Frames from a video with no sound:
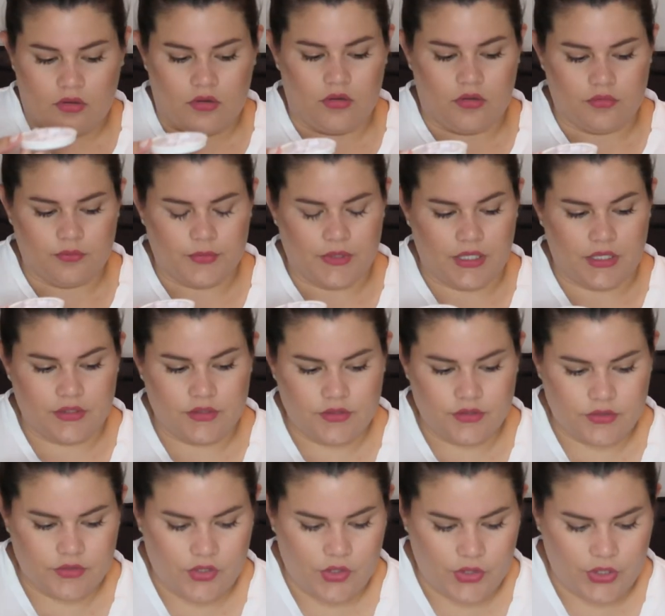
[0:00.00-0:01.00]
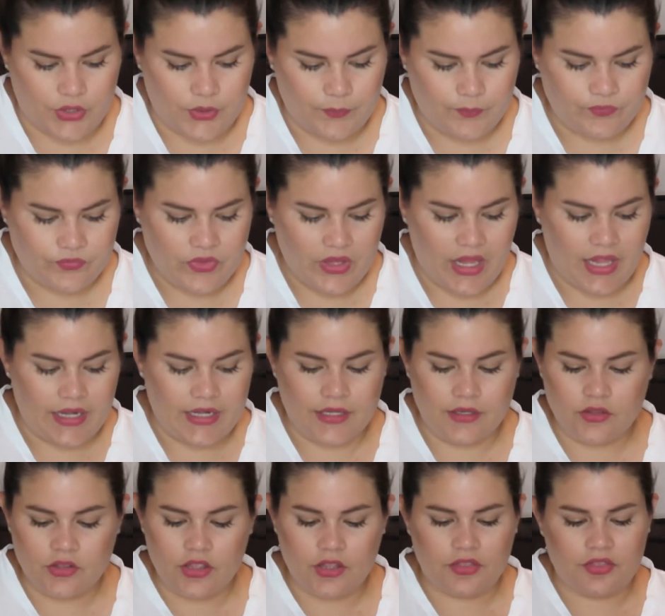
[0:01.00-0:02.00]
Oh my god, so good.
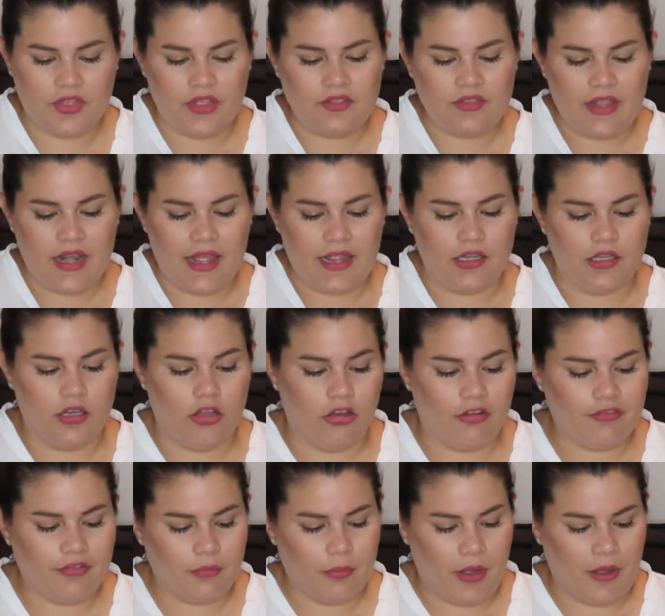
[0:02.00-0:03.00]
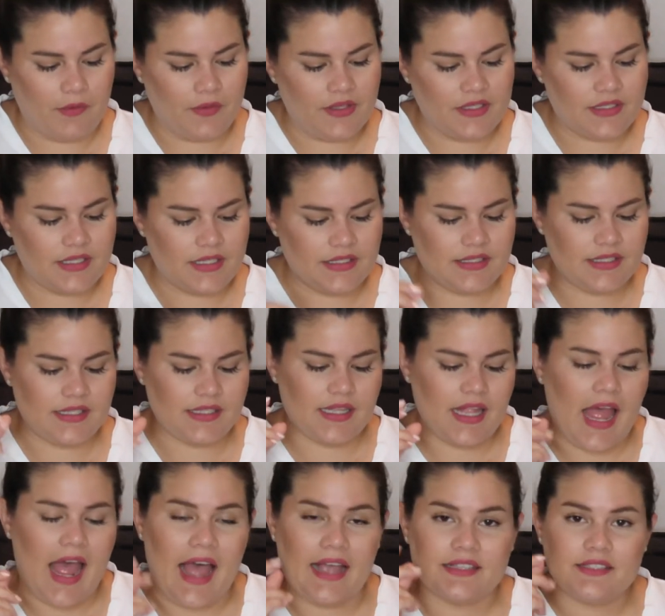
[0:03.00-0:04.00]
And the thing that I love about this is
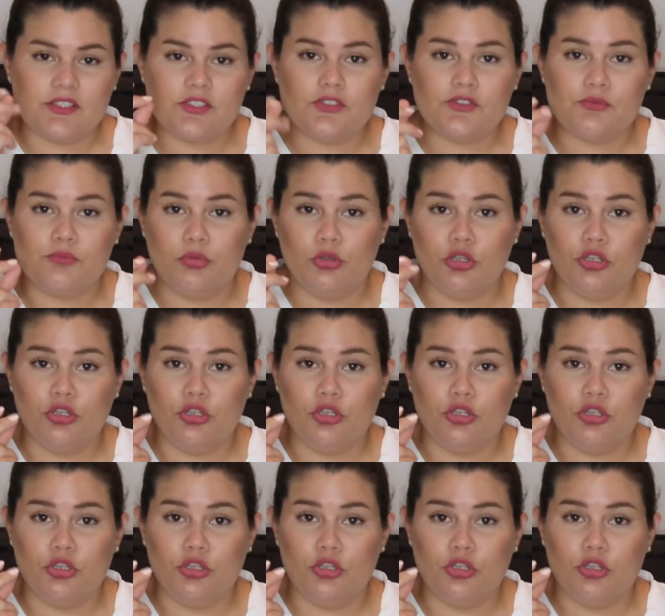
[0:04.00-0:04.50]
it has those